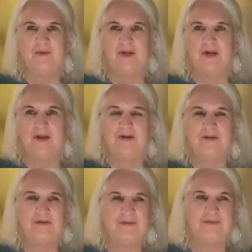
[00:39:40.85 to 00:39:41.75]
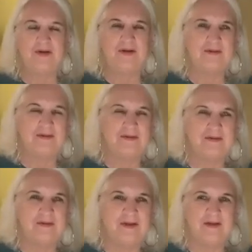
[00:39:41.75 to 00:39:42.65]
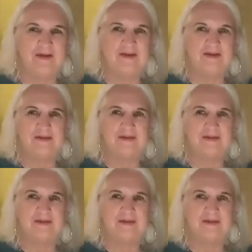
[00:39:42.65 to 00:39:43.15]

But I also felt like